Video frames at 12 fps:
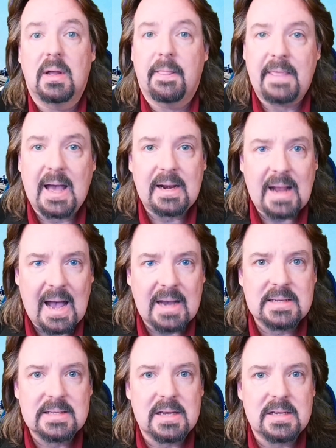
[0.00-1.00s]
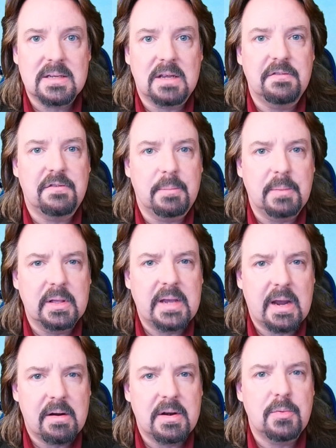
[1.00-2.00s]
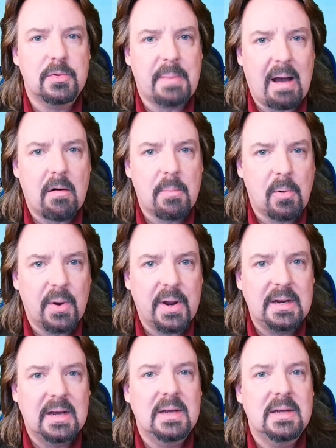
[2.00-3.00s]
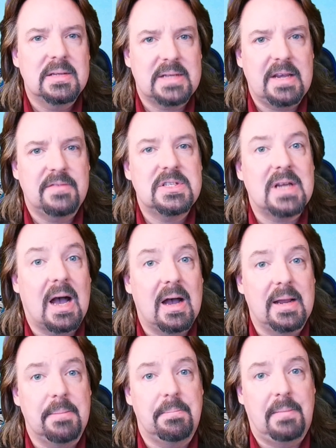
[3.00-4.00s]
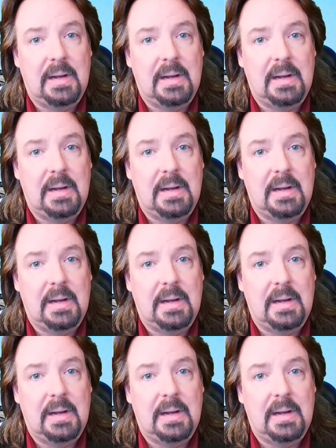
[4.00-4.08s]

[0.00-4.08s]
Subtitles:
that access and familiarity with PowerPoint saves time.